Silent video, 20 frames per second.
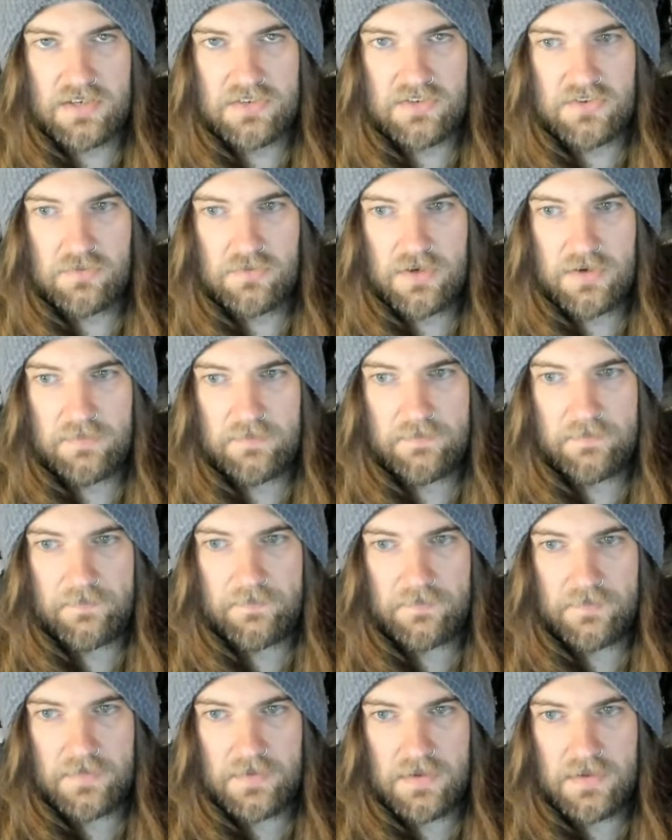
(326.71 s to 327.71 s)
Stewart.
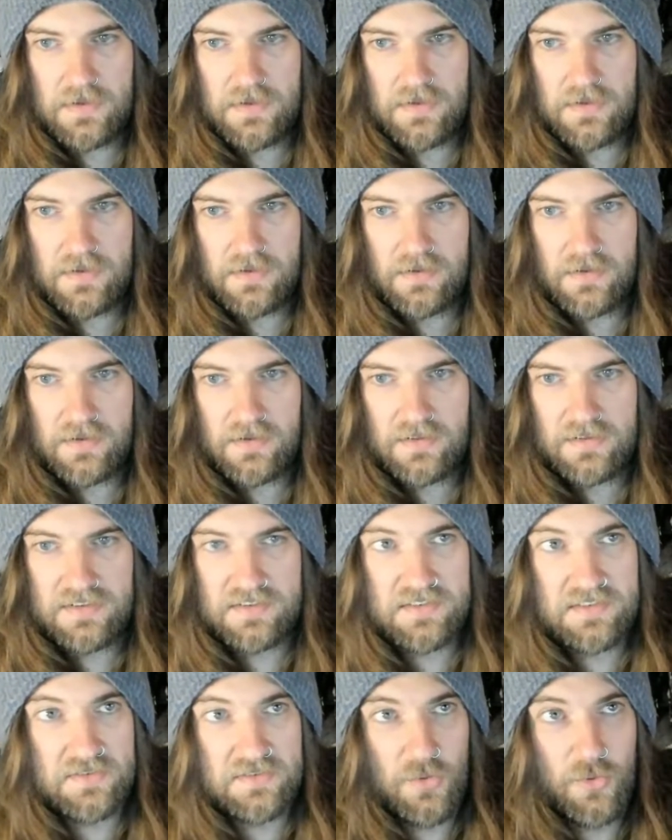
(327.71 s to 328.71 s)

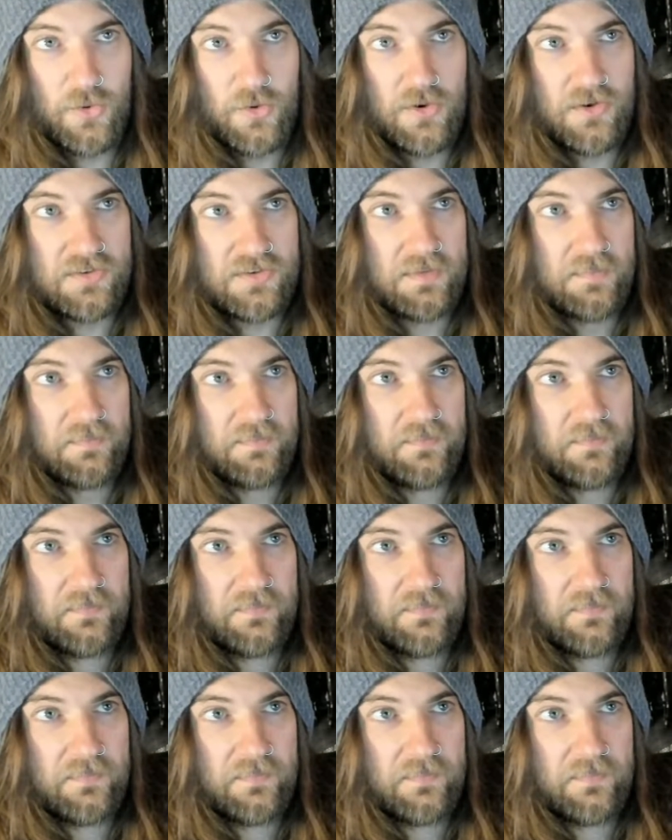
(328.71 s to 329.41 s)
This is awesome.